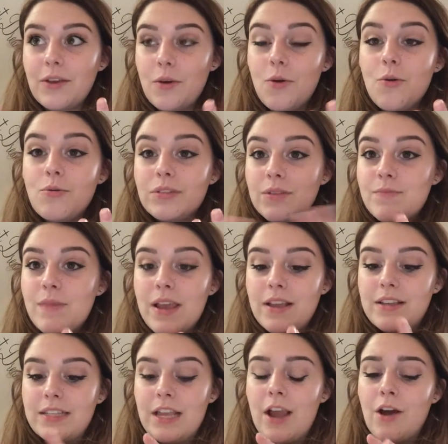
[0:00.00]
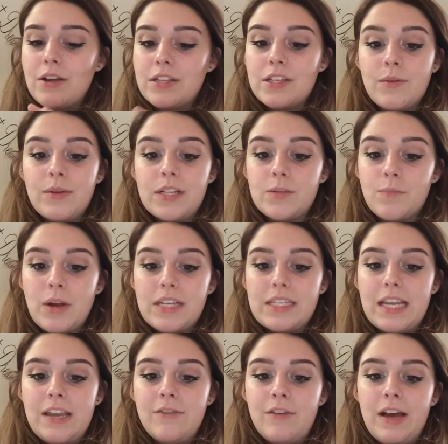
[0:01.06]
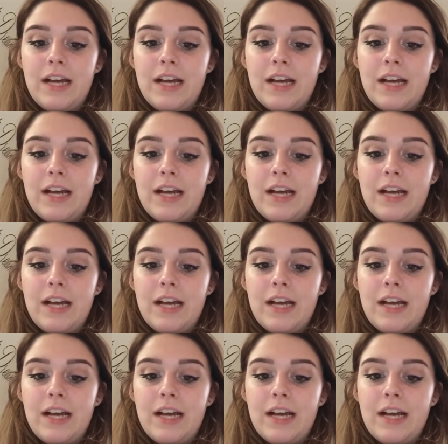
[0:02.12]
cool to make because they are expressive,